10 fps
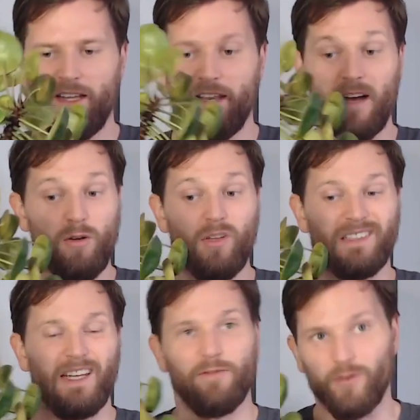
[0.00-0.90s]
Now all
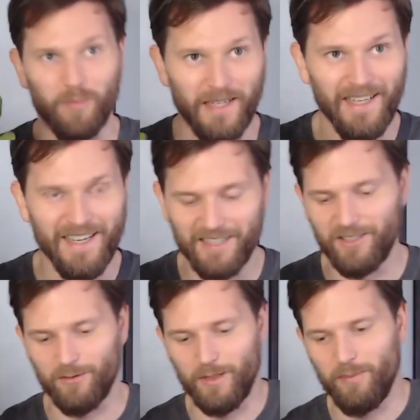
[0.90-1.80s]
that's left for me is
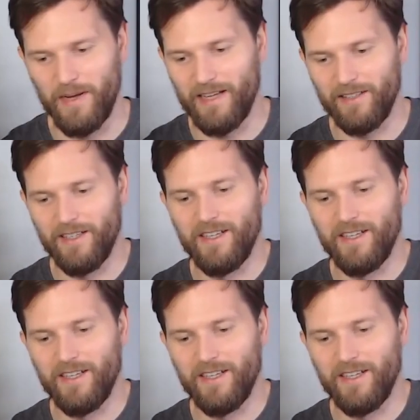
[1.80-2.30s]
to repot